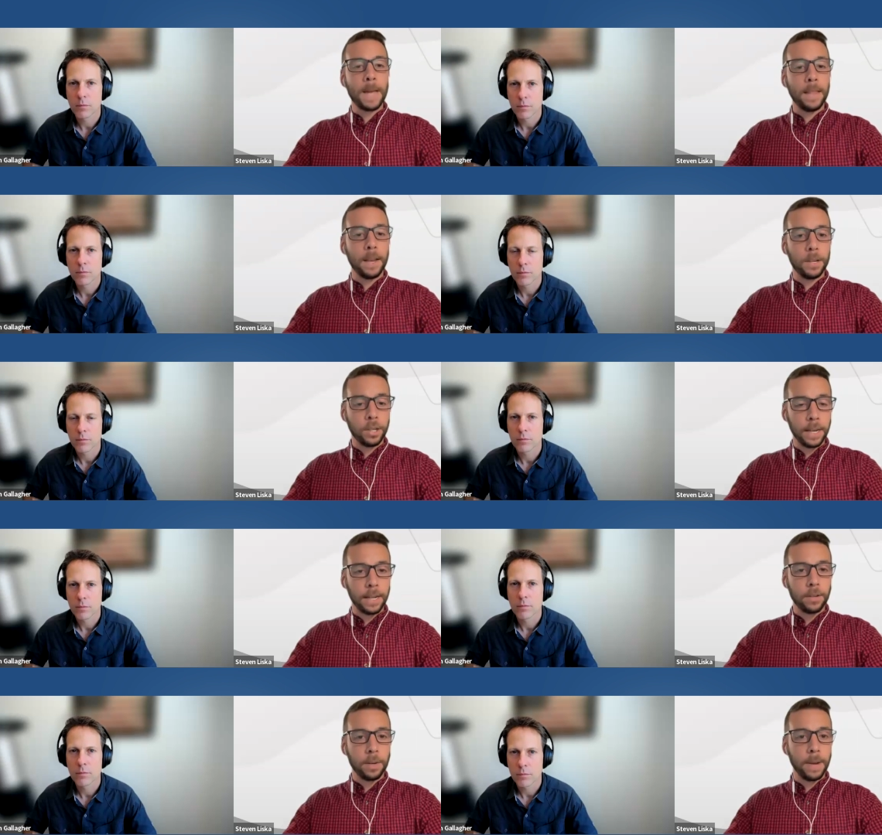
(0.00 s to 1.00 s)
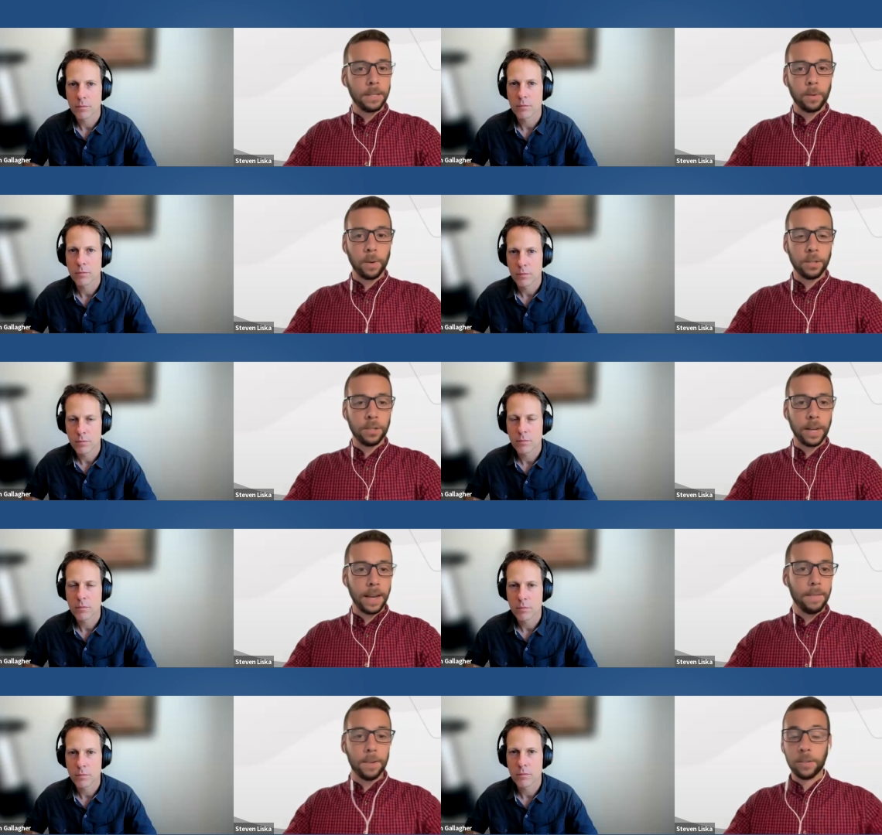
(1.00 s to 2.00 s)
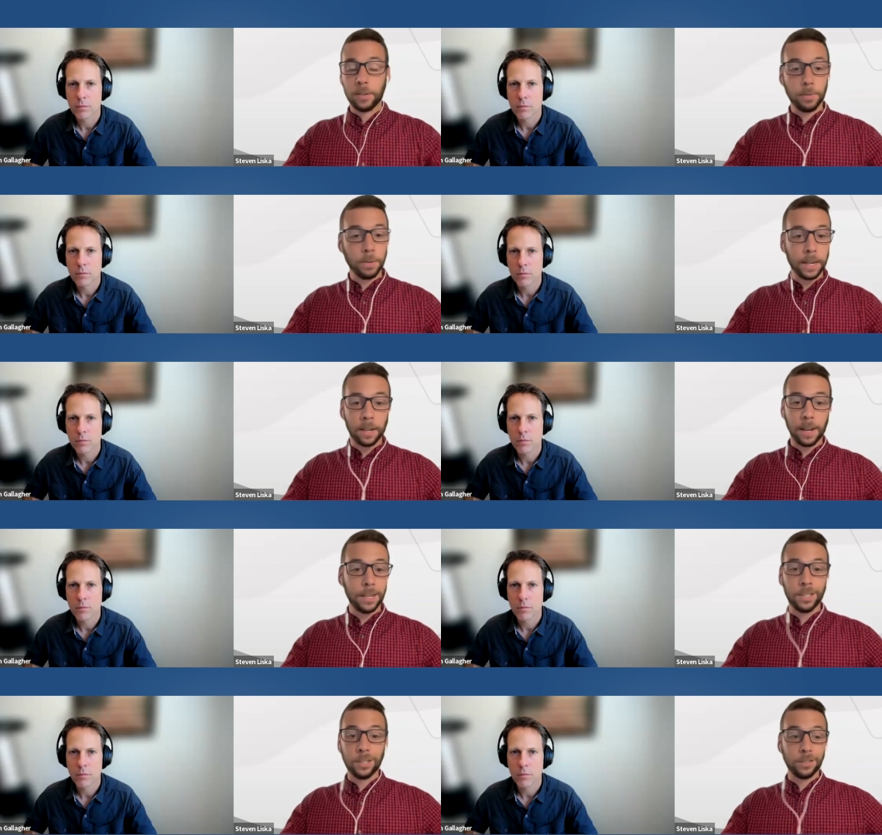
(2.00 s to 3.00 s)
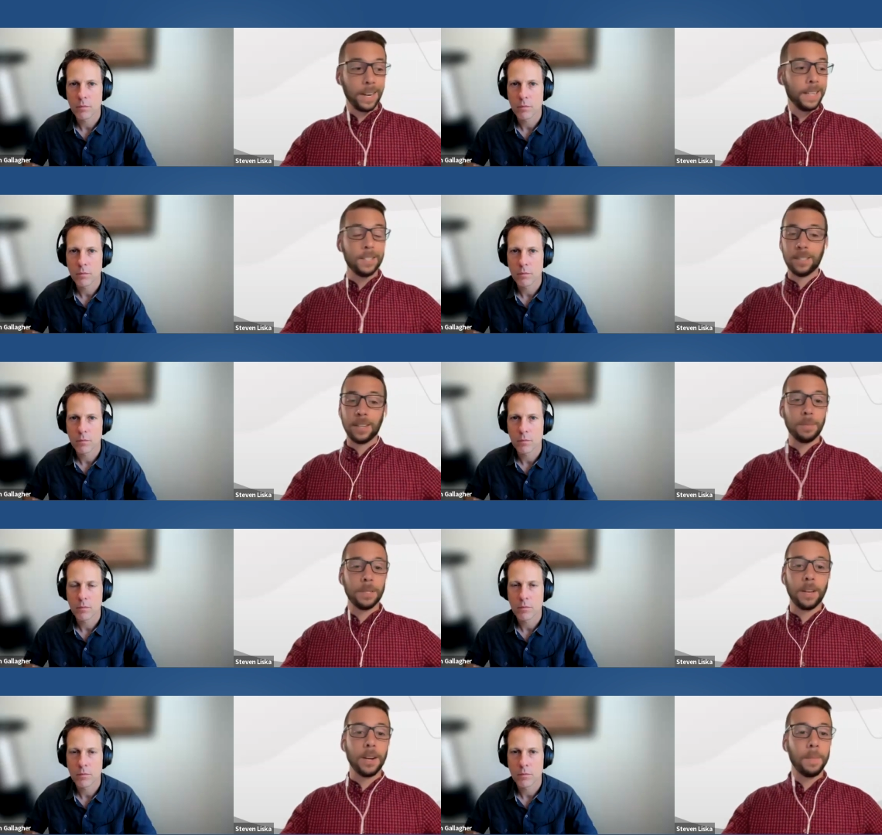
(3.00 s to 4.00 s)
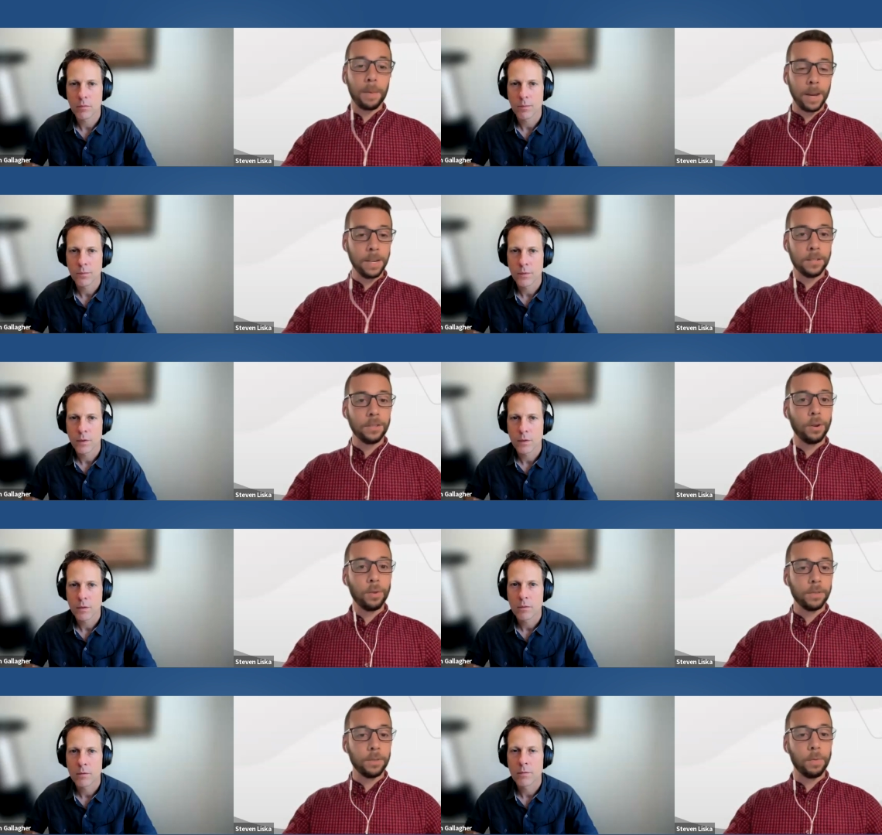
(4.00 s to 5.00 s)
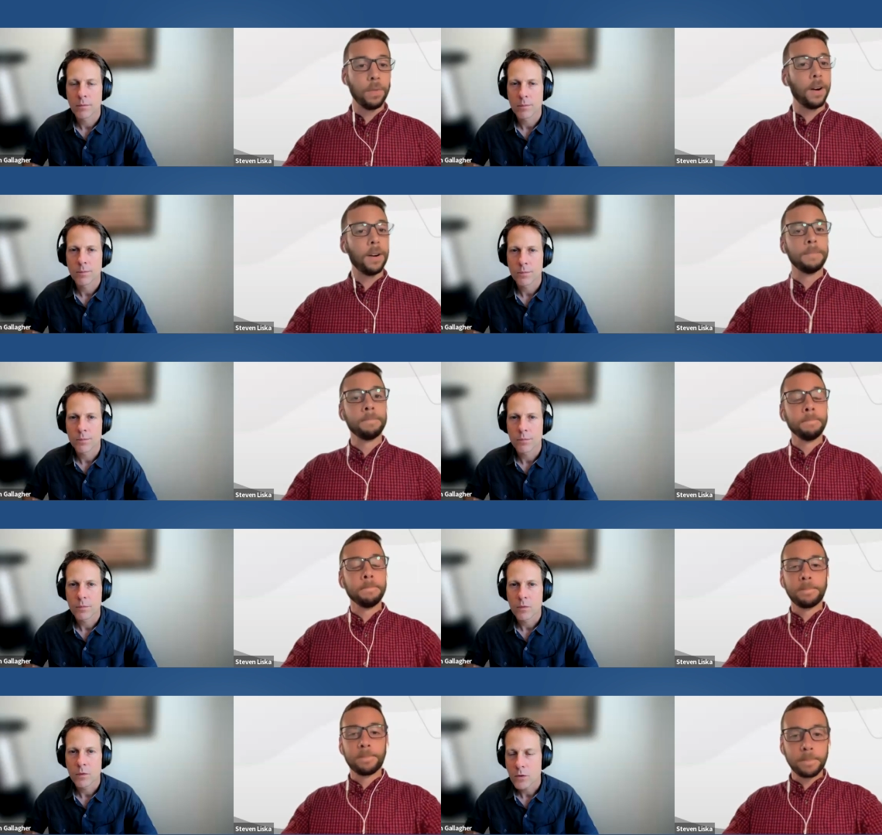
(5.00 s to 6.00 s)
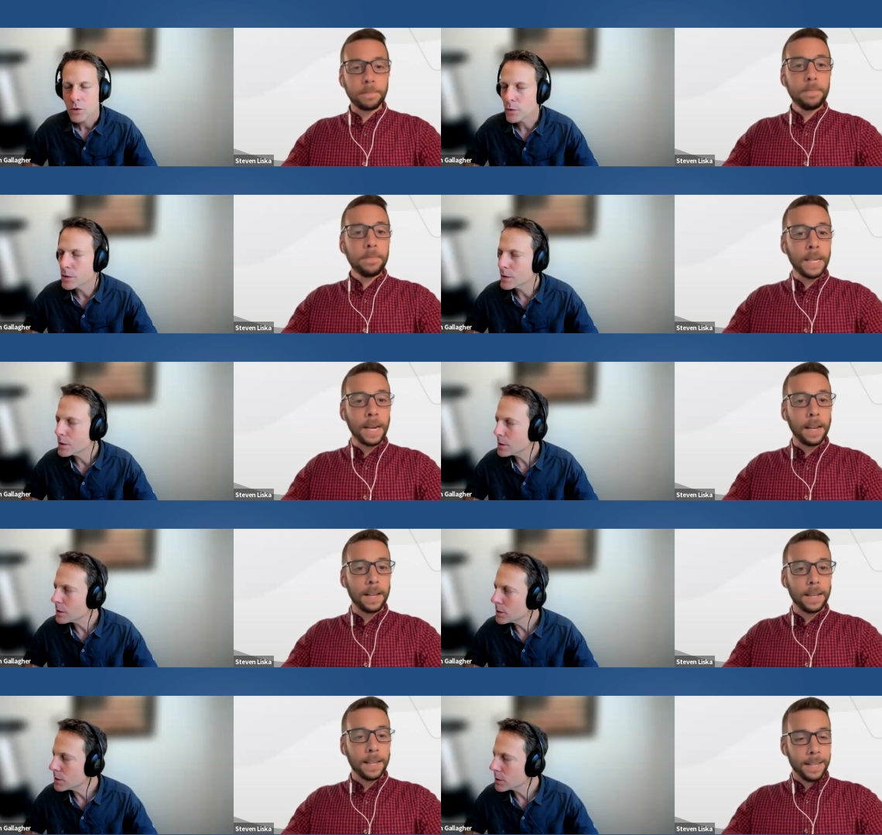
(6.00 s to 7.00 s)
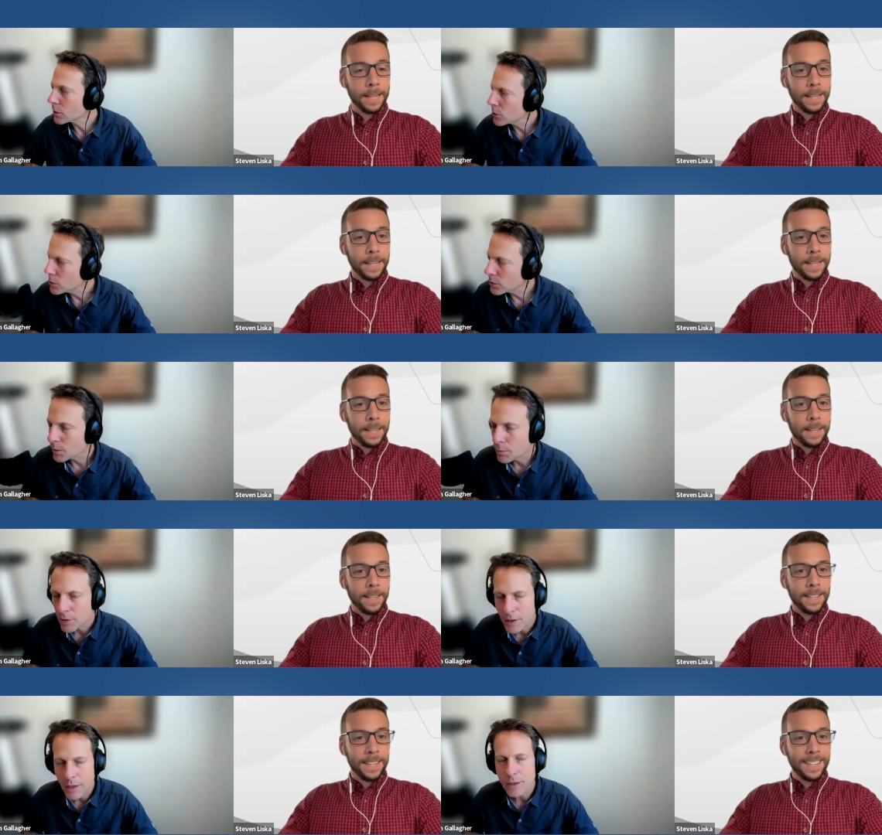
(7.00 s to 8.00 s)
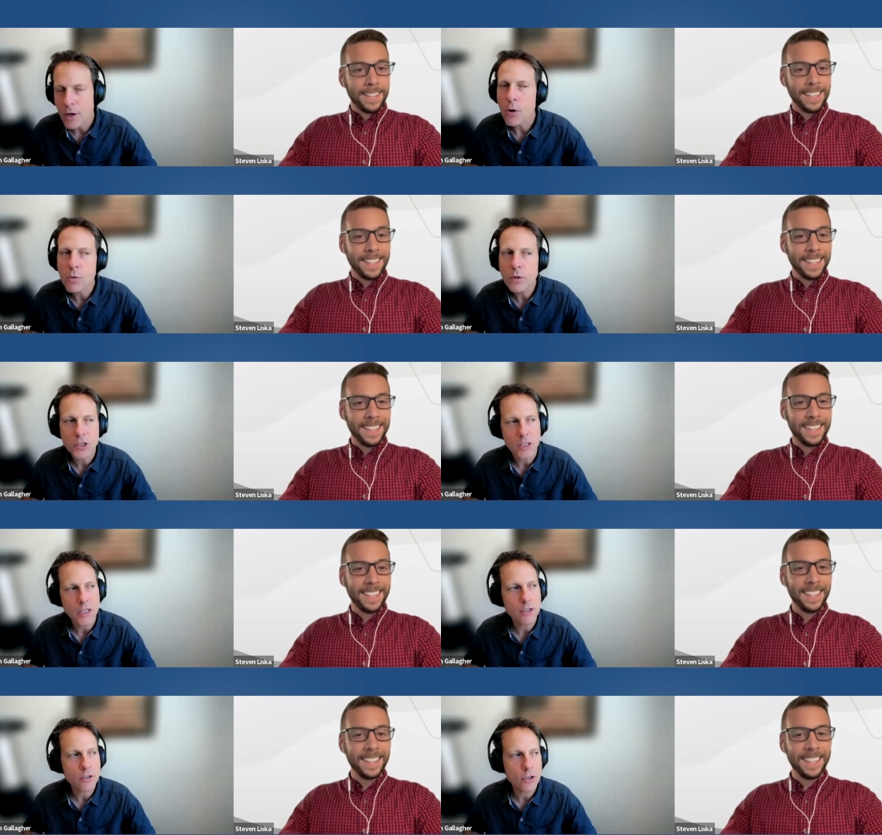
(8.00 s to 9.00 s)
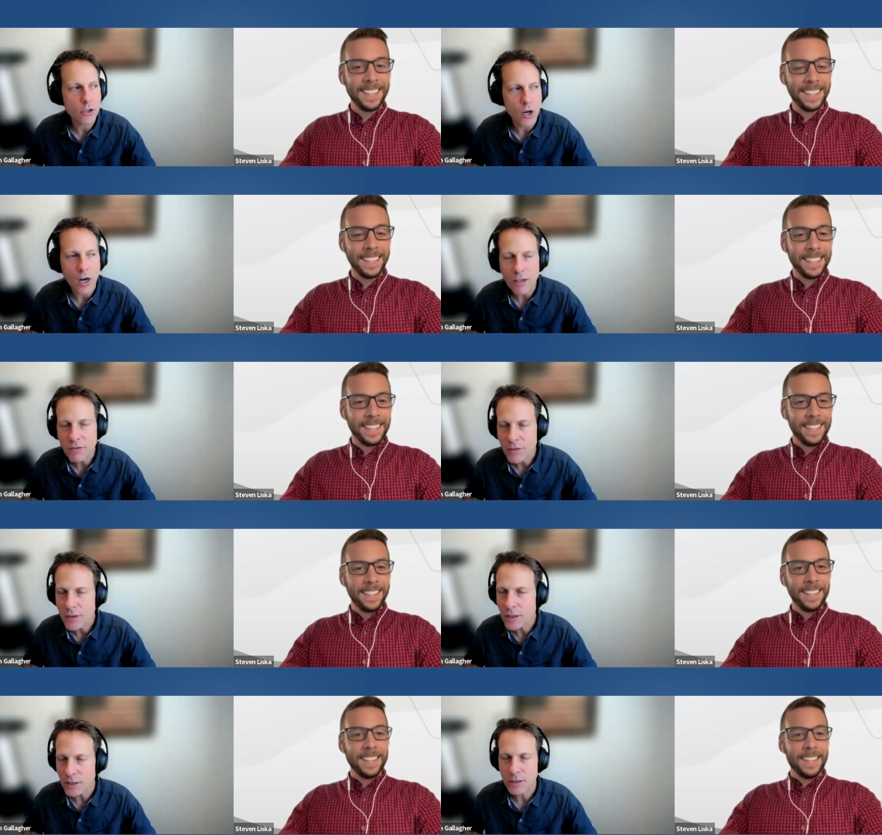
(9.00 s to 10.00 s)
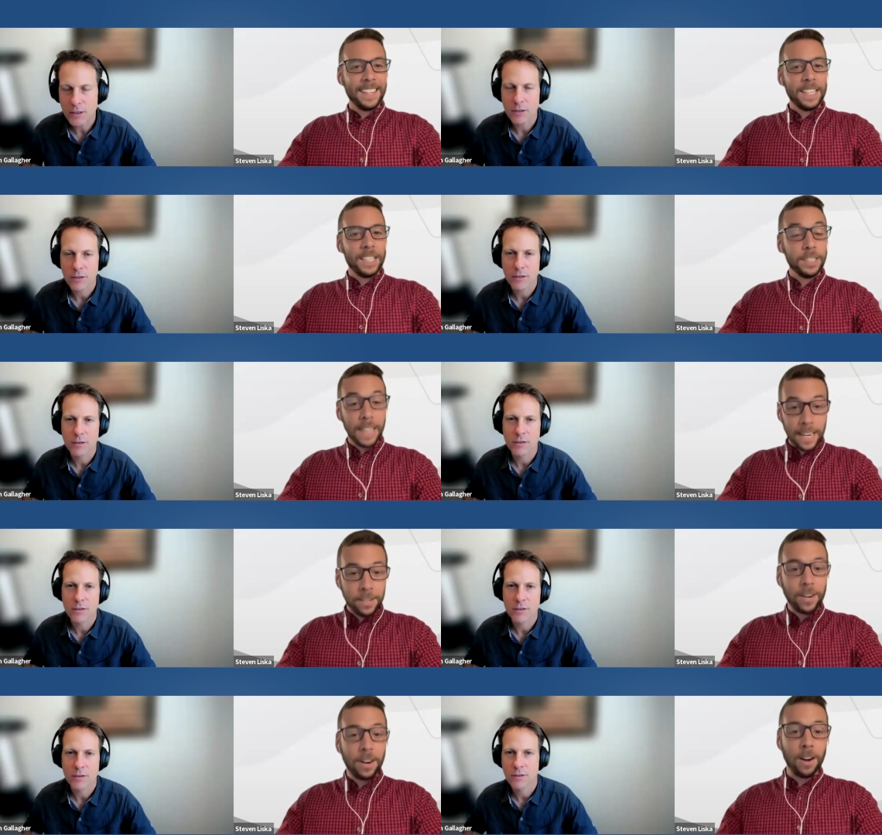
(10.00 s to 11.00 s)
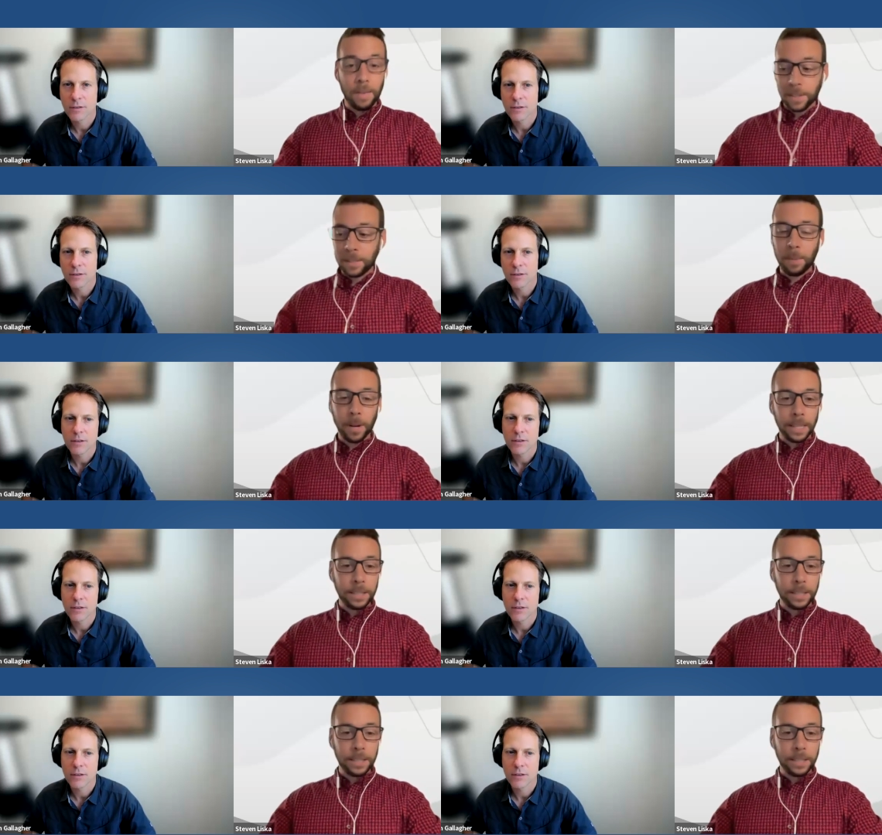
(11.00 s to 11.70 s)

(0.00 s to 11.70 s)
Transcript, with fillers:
Speaker 1: and that she can answer any basic questions you have. And you're really going to like her. She's great. She's helped a ton of my patients so so far.
Speaker 2: So is this is this girl somebody I know? Is she here in your office?
Speaker 1: she's not here in our office, but